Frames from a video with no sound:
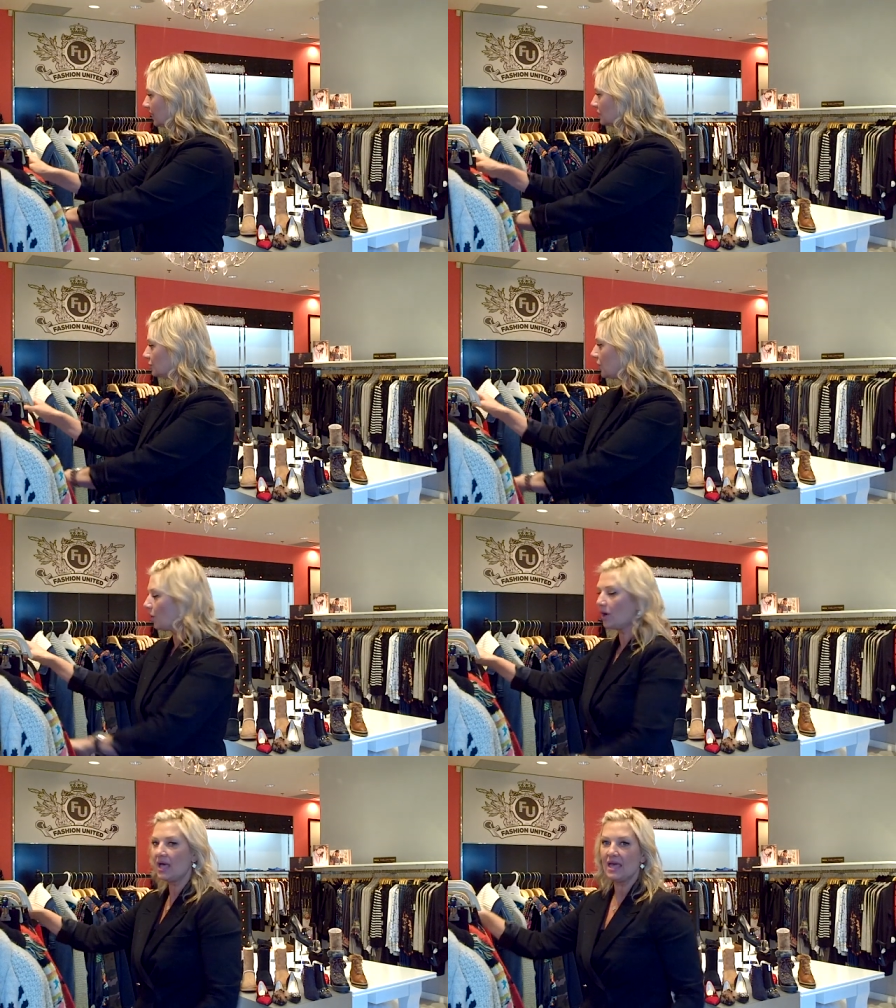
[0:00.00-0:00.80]

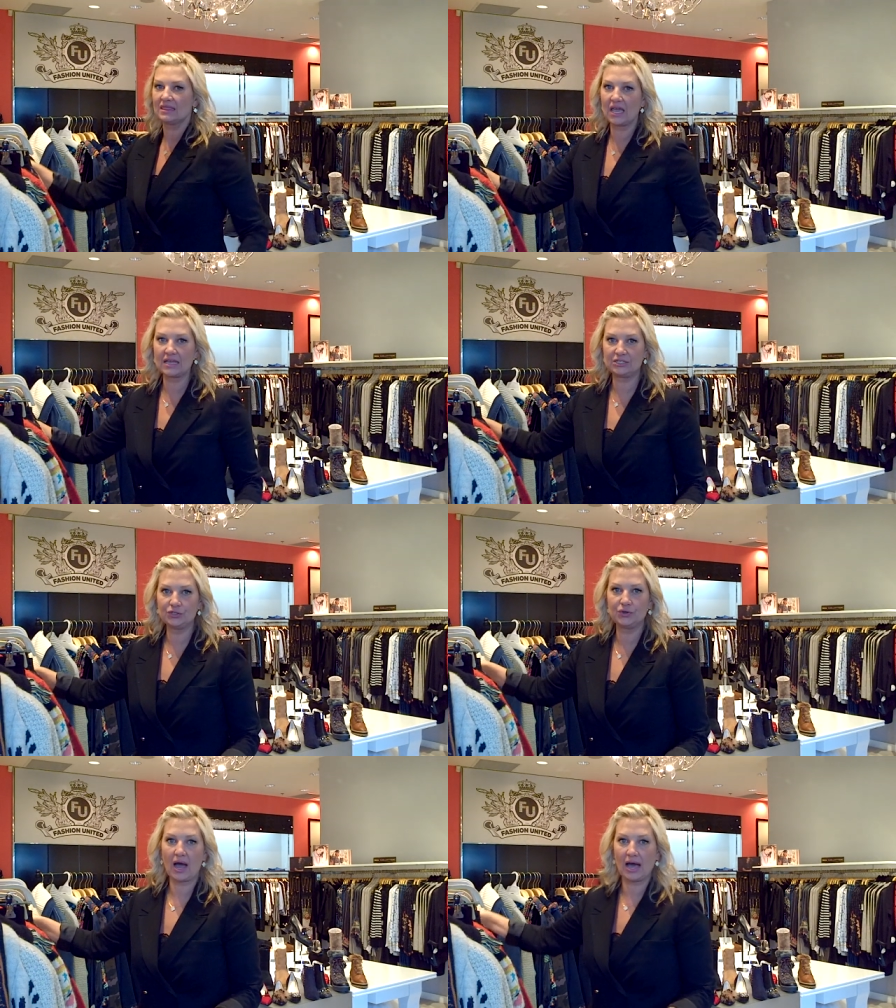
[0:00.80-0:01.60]
So they
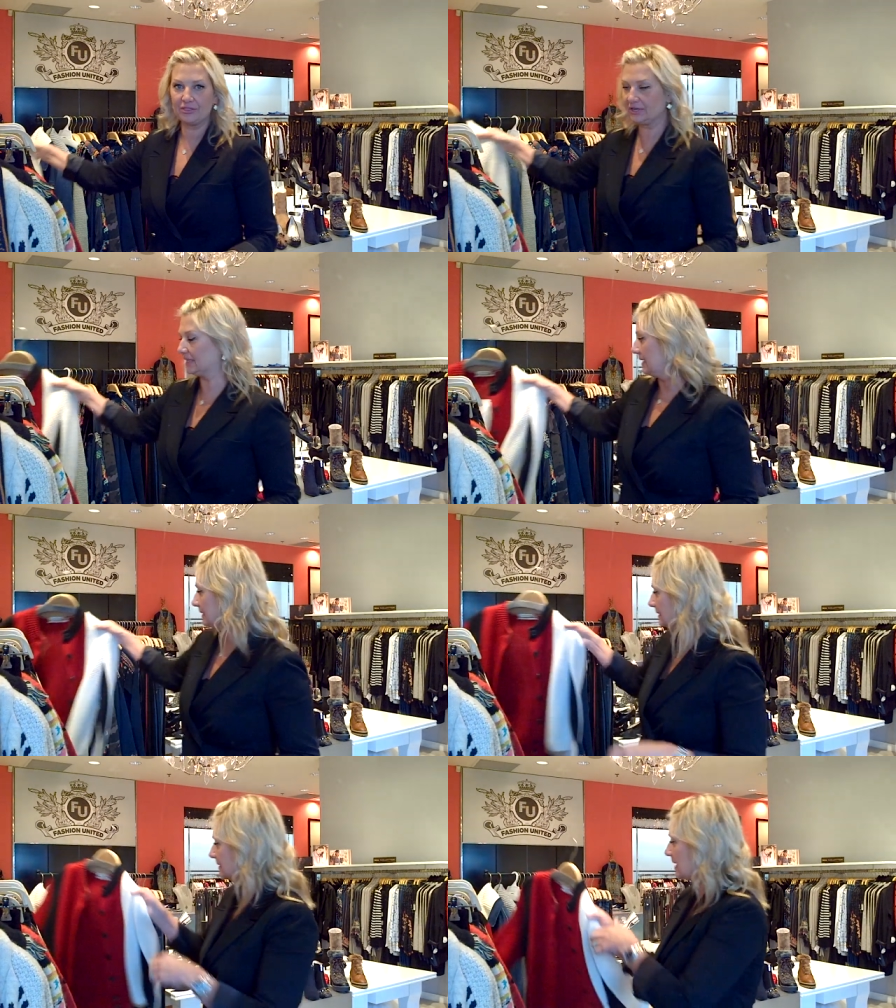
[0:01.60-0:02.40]
do other
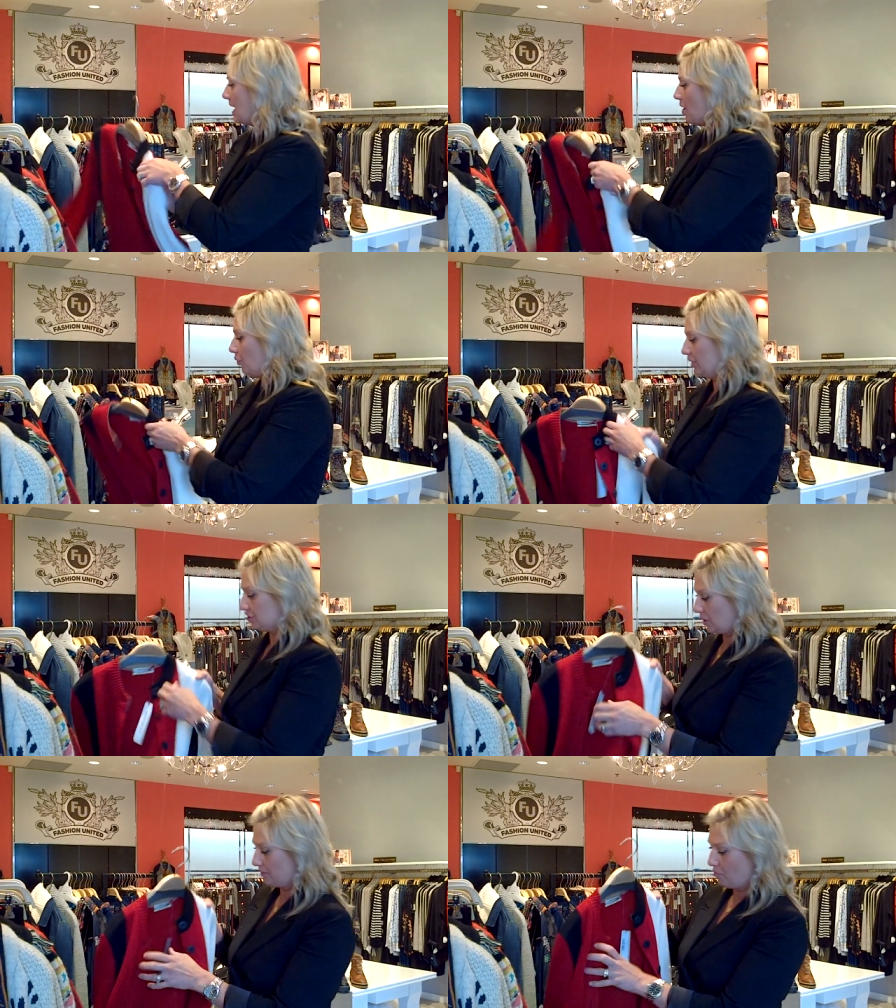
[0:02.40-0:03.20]
knits,
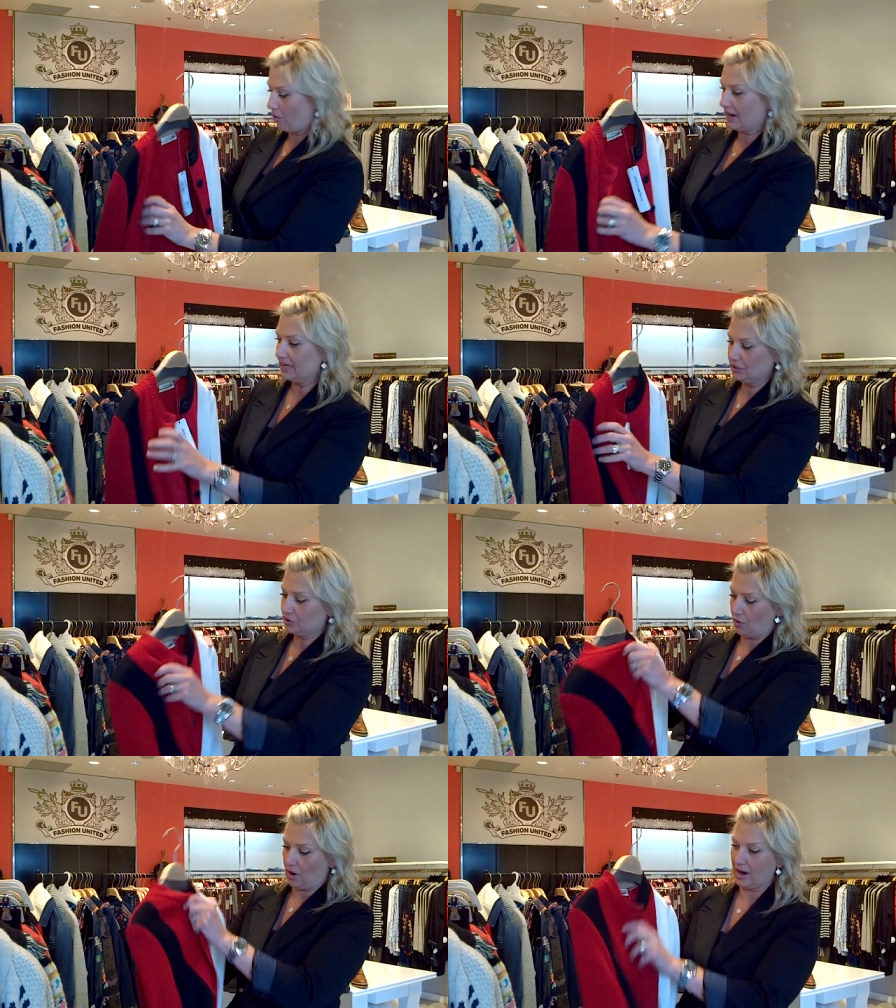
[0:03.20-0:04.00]
which are more
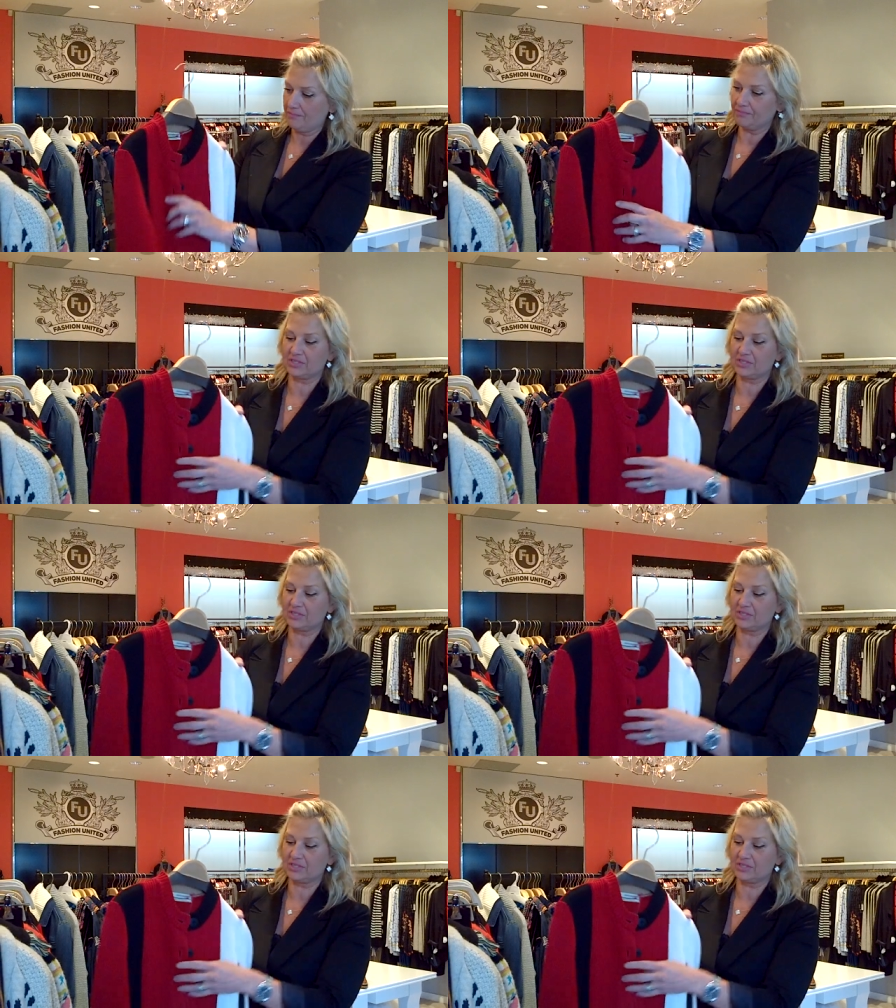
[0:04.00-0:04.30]
indoor.